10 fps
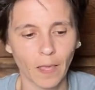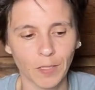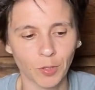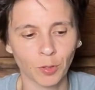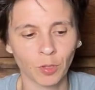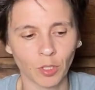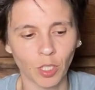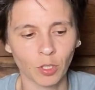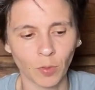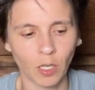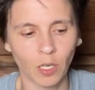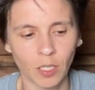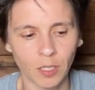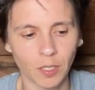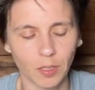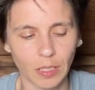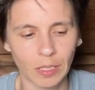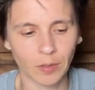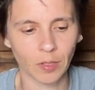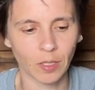Let's do the judgment card
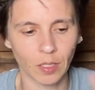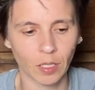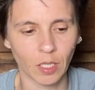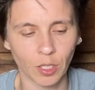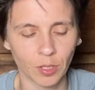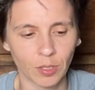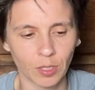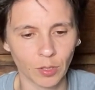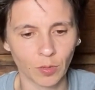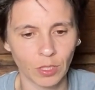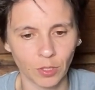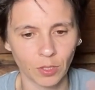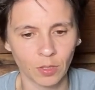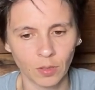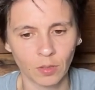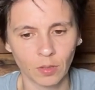in the current situation.